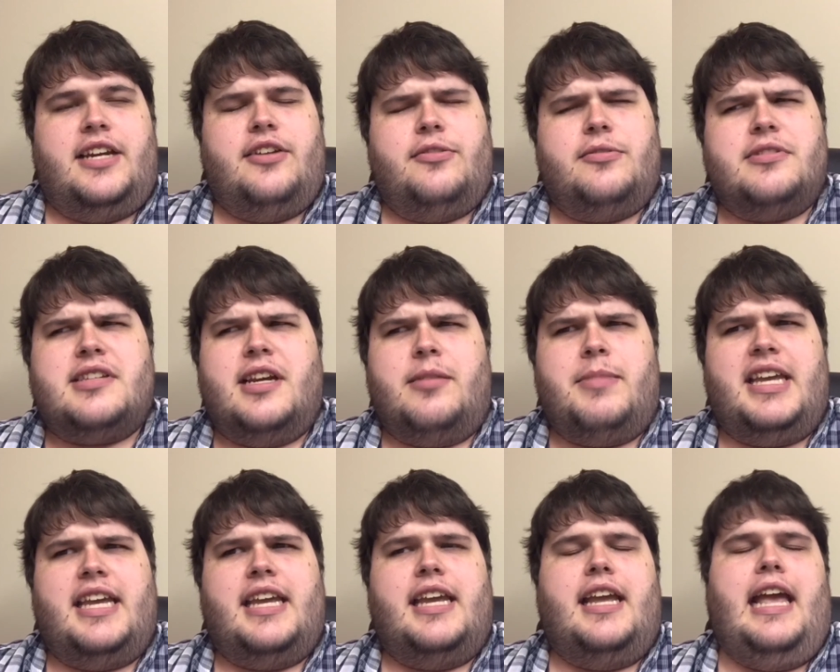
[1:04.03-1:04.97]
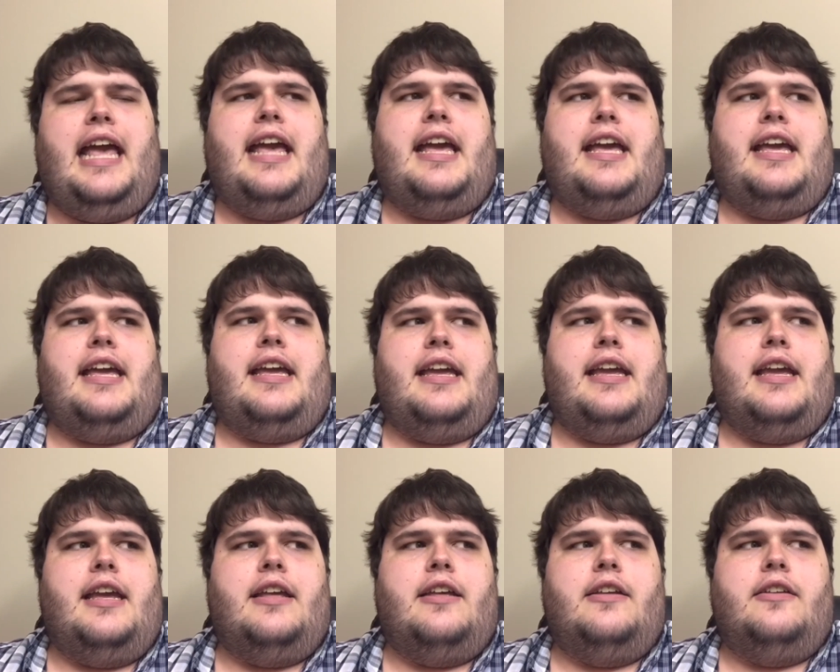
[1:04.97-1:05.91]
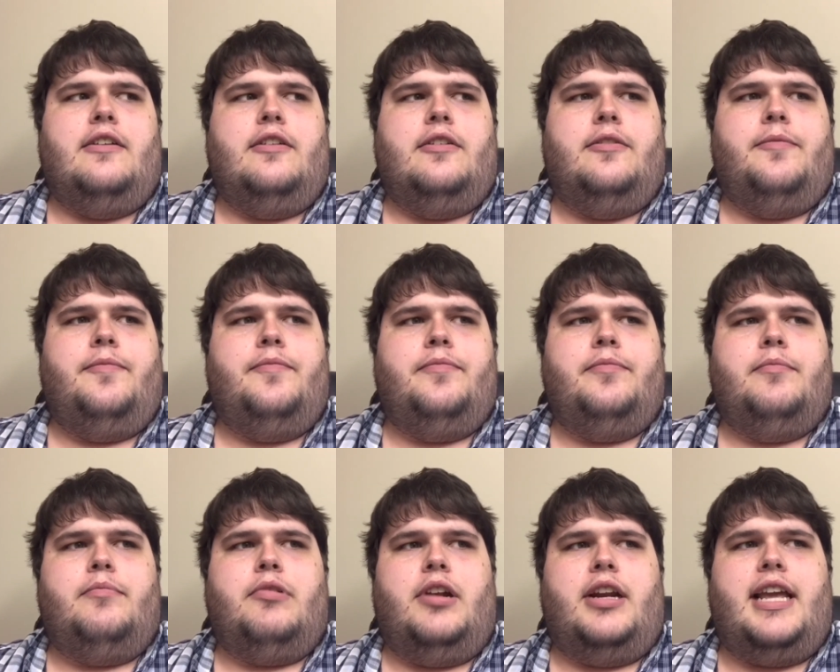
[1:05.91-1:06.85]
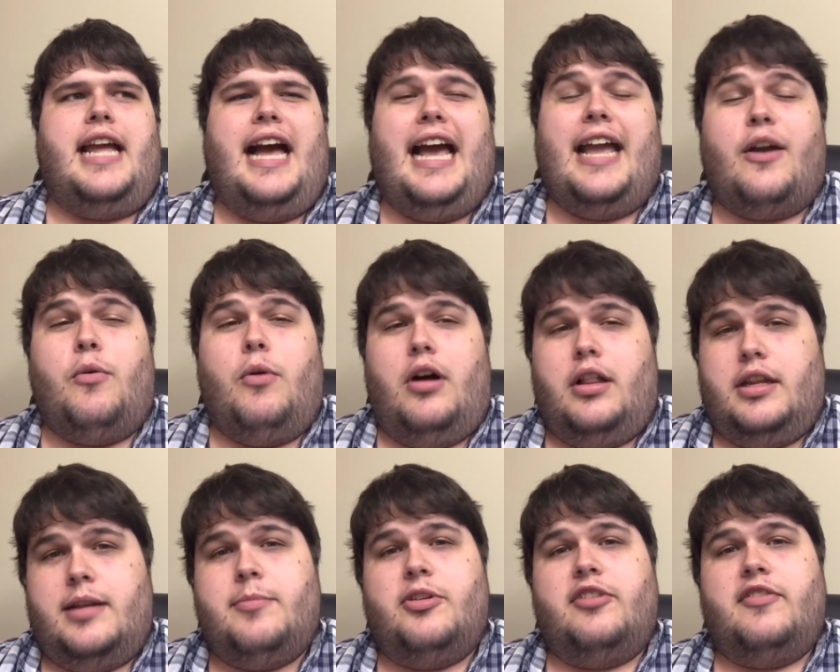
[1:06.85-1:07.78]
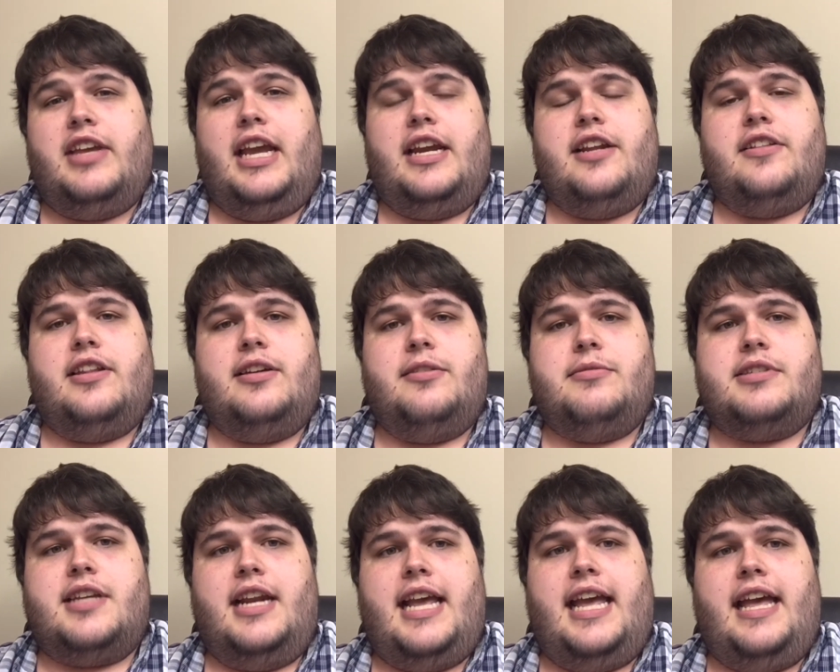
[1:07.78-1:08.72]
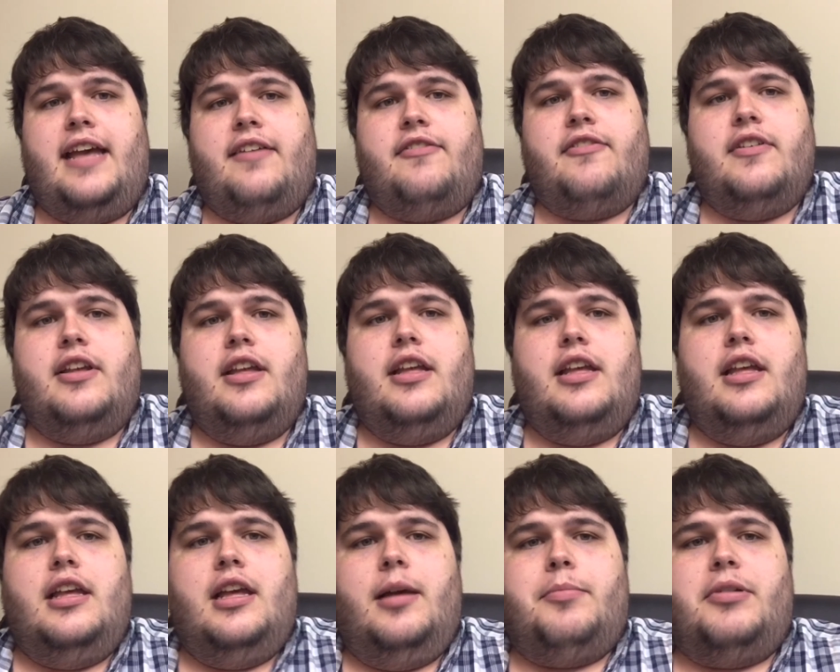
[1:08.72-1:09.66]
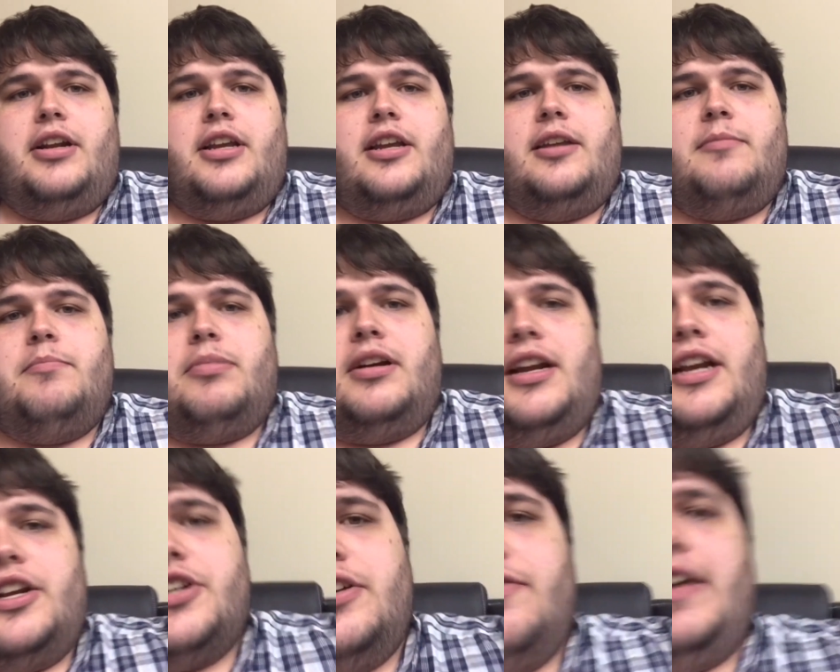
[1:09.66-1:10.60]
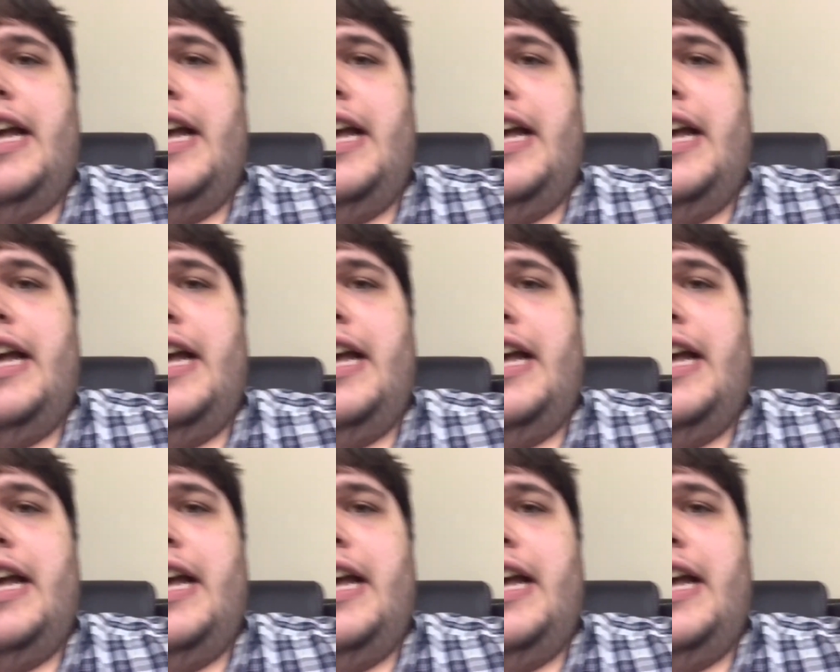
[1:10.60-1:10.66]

I knew it was going to be a pretty high-quality movie. I knew that it was going to have a pretty good production